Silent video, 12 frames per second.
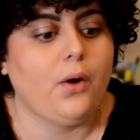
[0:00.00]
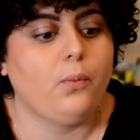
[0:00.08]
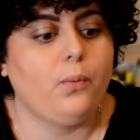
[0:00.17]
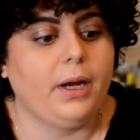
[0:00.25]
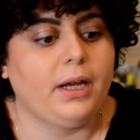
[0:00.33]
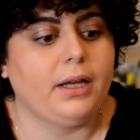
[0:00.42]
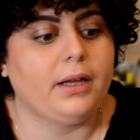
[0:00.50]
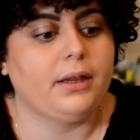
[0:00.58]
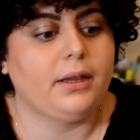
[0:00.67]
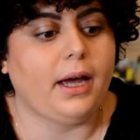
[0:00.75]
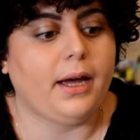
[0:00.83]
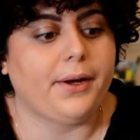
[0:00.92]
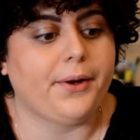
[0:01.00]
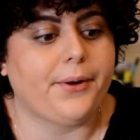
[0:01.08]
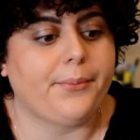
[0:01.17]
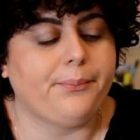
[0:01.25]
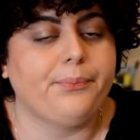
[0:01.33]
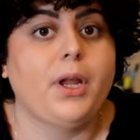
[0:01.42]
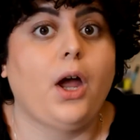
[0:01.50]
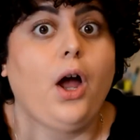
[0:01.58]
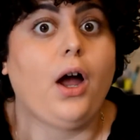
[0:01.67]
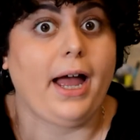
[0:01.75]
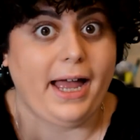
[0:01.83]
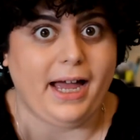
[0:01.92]
with um,
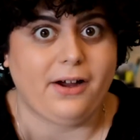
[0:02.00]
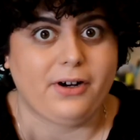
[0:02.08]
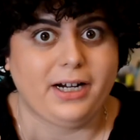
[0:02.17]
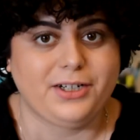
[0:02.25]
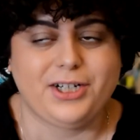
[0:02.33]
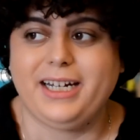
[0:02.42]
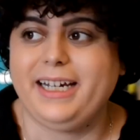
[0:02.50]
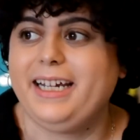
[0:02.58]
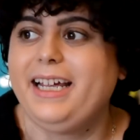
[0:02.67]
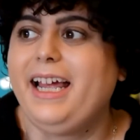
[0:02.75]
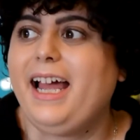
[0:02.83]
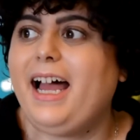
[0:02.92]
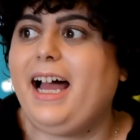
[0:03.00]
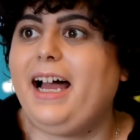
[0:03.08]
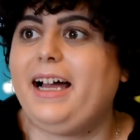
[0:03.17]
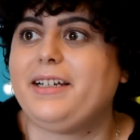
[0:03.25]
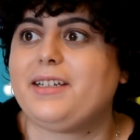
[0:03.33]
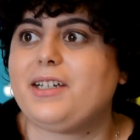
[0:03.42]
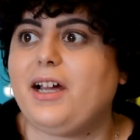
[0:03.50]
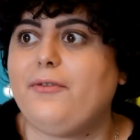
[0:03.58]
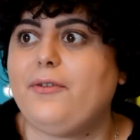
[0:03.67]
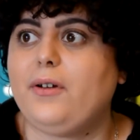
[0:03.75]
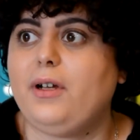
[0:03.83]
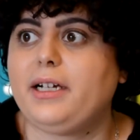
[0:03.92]
her hair actually and I
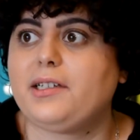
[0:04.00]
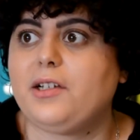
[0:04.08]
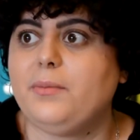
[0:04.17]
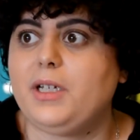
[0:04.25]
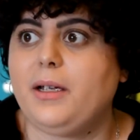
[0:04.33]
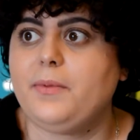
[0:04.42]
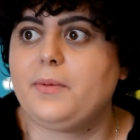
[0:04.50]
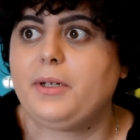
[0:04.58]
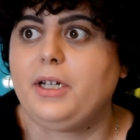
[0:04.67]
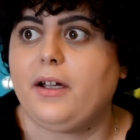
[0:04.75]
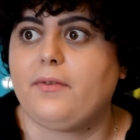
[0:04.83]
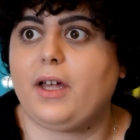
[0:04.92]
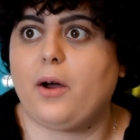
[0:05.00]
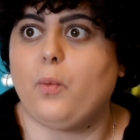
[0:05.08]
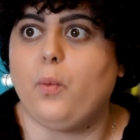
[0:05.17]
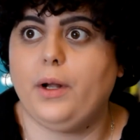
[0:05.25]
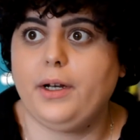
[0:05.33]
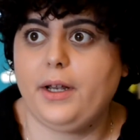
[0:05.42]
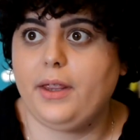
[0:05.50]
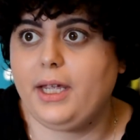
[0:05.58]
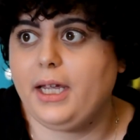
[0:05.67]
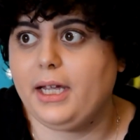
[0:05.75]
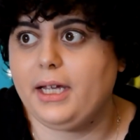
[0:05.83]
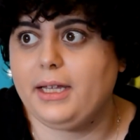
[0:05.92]
feel like sometimes when you have that one
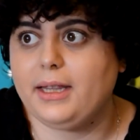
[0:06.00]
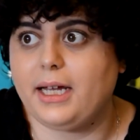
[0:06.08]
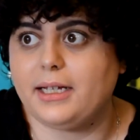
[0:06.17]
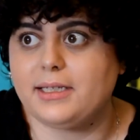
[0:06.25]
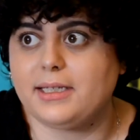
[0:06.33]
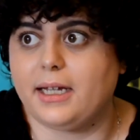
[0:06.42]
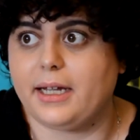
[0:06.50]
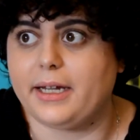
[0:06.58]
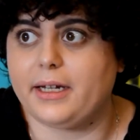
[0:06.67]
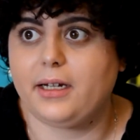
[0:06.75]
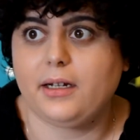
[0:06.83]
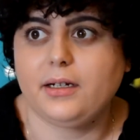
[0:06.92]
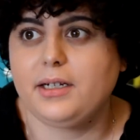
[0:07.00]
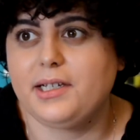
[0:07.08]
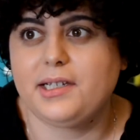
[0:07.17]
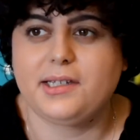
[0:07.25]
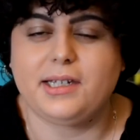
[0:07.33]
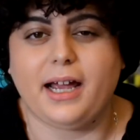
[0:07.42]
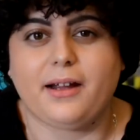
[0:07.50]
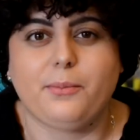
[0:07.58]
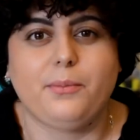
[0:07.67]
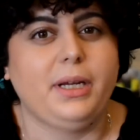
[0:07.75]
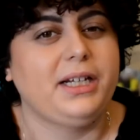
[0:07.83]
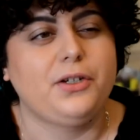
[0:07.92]
thing that's like
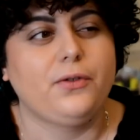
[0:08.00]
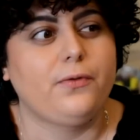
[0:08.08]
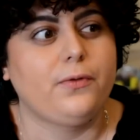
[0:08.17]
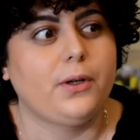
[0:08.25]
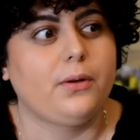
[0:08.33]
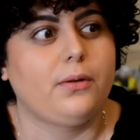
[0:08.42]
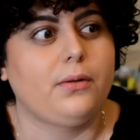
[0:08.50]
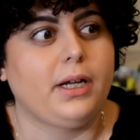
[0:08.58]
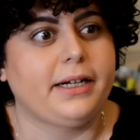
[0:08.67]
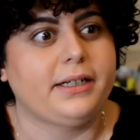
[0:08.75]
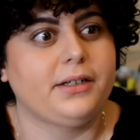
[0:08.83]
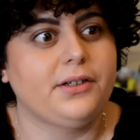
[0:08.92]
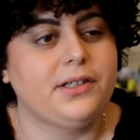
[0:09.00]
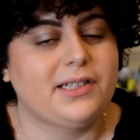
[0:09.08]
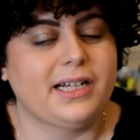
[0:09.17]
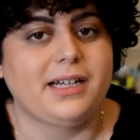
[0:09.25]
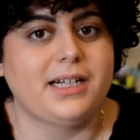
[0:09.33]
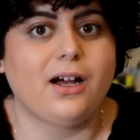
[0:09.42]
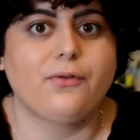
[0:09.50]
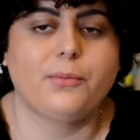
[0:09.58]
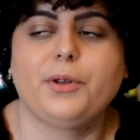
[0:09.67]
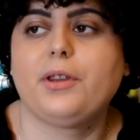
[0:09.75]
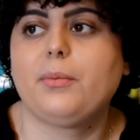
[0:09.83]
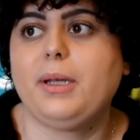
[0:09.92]
that makes you feel like you stand out
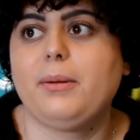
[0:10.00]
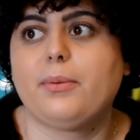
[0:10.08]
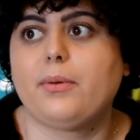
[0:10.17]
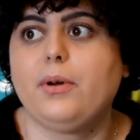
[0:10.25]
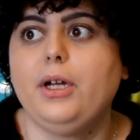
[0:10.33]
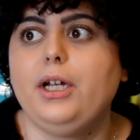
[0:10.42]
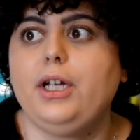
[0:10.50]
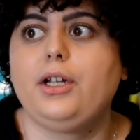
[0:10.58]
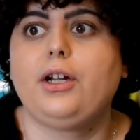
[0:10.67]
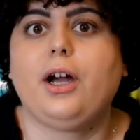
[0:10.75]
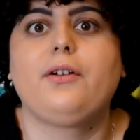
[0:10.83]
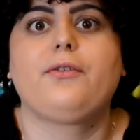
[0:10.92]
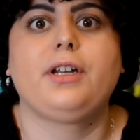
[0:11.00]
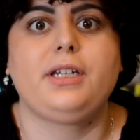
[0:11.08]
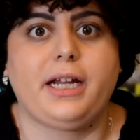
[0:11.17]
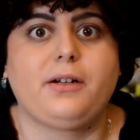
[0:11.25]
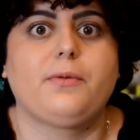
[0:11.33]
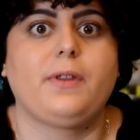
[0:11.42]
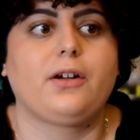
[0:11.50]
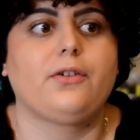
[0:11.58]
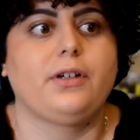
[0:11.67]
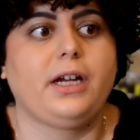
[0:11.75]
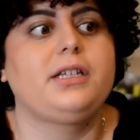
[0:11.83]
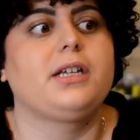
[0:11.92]
other people you kind of connect with that
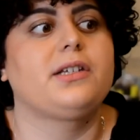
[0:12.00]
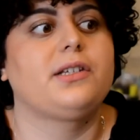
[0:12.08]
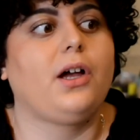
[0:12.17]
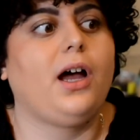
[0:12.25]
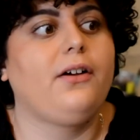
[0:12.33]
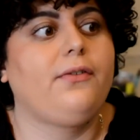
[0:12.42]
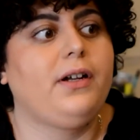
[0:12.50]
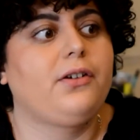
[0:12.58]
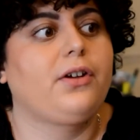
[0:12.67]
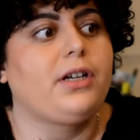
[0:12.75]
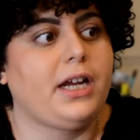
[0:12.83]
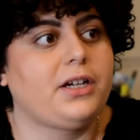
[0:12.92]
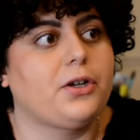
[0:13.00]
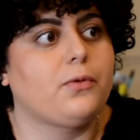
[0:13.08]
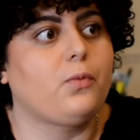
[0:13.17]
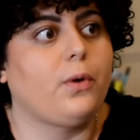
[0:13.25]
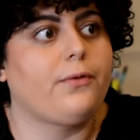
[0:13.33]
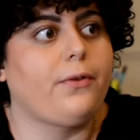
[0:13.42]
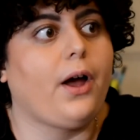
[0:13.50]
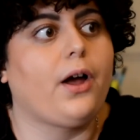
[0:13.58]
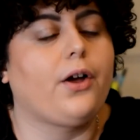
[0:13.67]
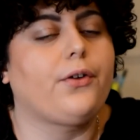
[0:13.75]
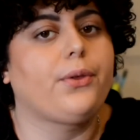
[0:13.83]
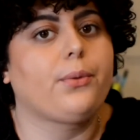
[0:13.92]
creator so I found a connection with
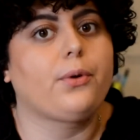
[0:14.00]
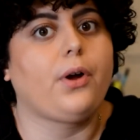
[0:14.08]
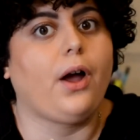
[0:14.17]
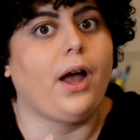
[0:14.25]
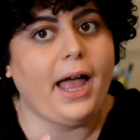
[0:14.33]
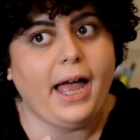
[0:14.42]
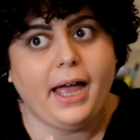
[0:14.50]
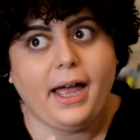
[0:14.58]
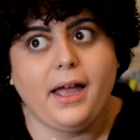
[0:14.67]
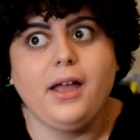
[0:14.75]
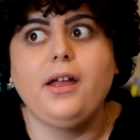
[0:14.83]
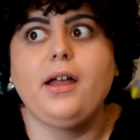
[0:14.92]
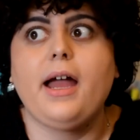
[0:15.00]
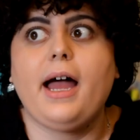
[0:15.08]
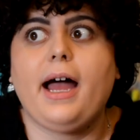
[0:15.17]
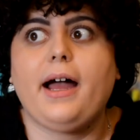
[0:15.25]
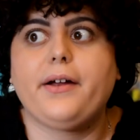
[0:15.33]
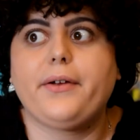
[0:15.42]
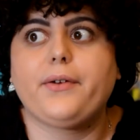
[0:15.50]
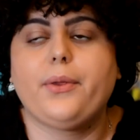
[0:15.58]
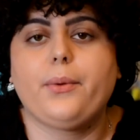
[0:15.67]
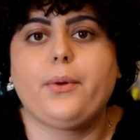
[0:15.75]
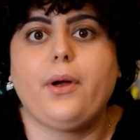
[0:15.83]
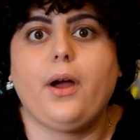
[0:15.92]
her through her hair and
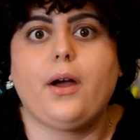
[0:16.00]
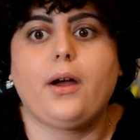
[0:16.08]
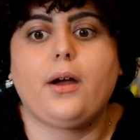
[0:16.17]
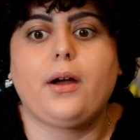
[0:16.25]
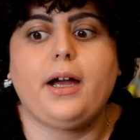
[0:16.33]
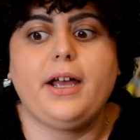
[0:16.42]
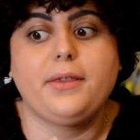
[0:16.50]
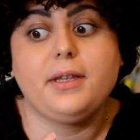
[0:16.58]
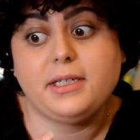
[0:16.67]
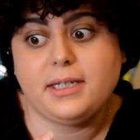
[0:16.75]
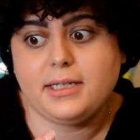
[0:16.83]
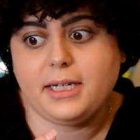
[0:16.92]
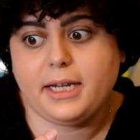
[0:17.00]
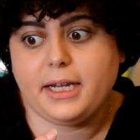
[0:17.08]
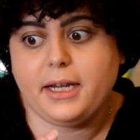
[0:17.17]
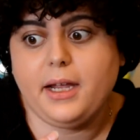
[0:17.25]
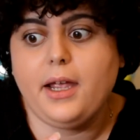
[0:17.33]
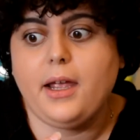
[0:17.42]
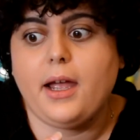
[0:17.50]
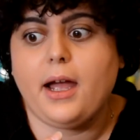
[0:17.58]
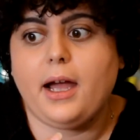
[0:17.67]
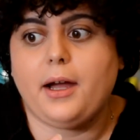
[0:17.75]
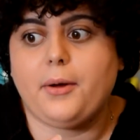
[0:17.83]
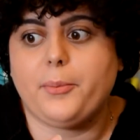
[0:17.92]
through her ethnicity
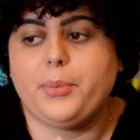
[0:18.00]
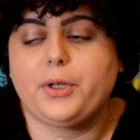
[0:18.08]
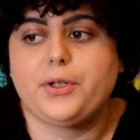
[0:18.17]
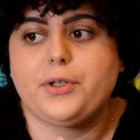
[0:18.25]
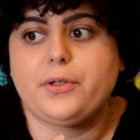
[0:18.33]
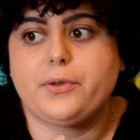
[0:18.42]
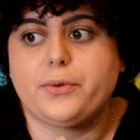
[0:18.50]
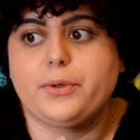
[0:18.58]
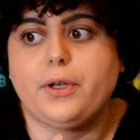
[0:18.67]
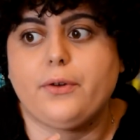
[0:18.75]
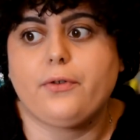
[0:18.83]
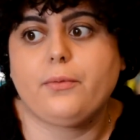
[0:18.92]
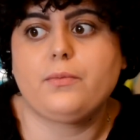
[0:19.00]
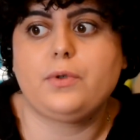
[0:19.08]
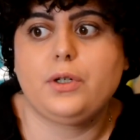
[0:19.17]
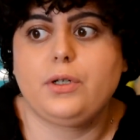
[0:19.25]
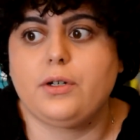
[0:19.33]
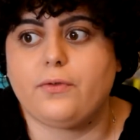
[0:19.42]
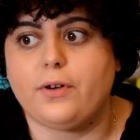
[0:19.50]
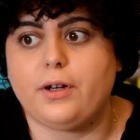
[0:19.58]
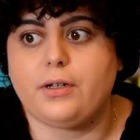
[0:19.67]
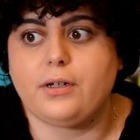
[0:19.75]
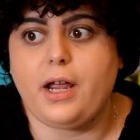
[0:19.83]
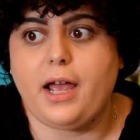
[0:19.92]
um, because she's also from two
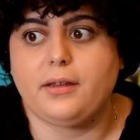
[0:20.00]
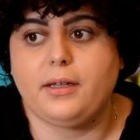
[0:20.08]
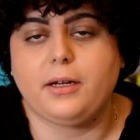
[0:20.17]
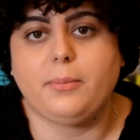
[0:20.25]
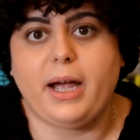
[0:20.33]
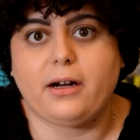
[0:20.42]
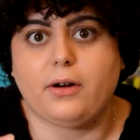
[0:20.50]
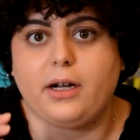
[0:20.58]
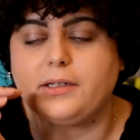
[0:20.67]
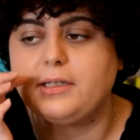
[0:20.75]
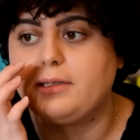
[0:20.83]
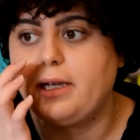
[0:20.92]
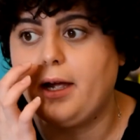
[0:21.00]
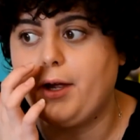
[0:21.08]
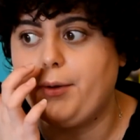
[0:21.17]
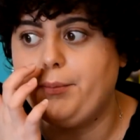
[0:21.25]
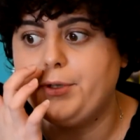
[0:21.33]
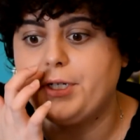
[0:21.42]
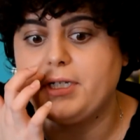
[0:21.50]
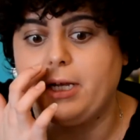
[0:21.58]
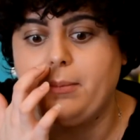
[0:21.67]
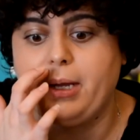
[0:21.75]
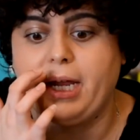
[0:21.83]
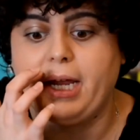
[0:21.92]
different ethnic backgrounds, um, just
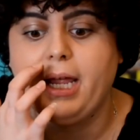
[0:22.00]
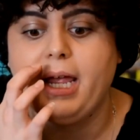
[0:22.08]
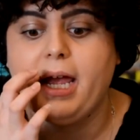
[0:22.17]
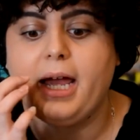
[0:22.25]
like me.